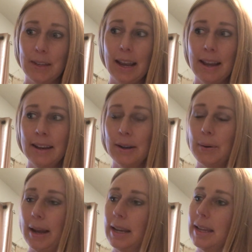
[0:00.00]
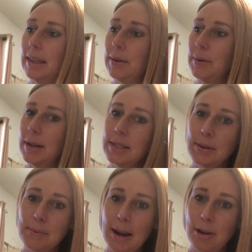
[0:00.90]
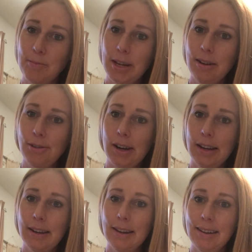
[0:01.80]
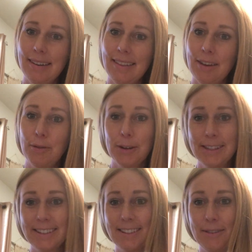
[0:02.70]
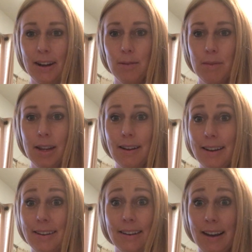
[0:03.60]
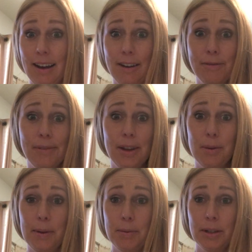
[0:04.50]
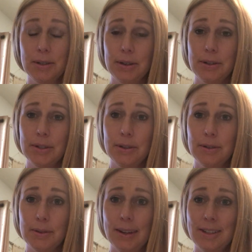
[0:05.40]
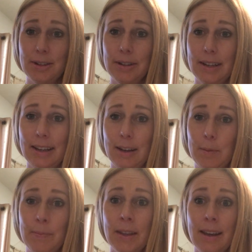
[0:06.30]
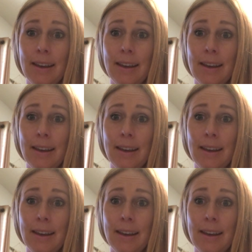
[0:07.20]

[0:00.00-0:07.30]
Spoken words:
Kind of quieted the noise around me, quieted the voices around me. I didn't have other people to turn to, so I turned to him.